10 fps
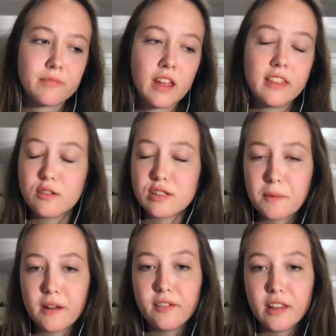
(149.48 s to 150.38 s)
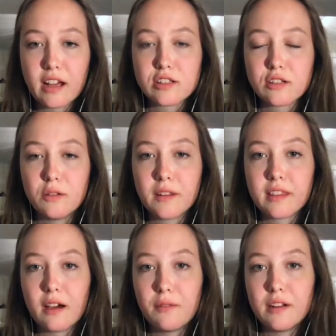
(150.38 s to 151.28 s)
there was a bit of electrical with
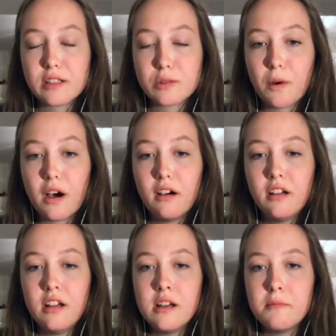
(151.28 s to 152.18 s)
that one as well.